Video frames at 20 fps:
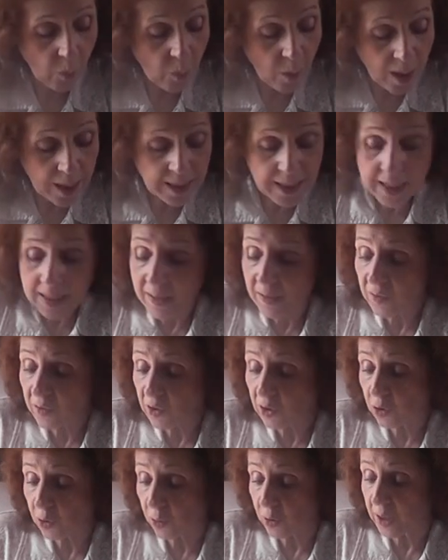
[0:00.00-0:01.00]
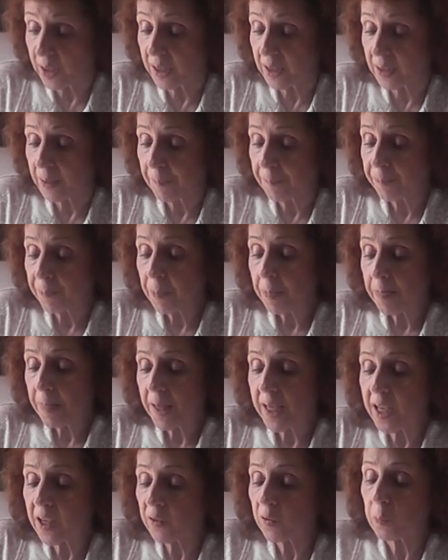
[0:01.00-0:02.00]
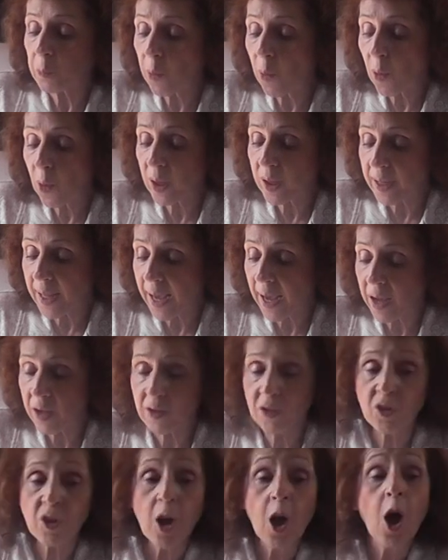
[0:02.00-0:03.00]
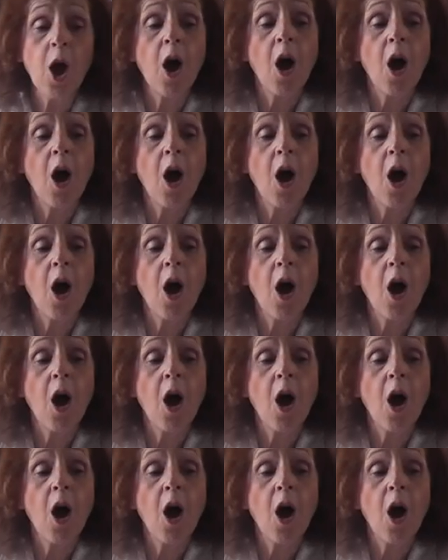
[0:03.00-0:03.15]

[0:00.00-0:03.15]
one that is decreed, is poured out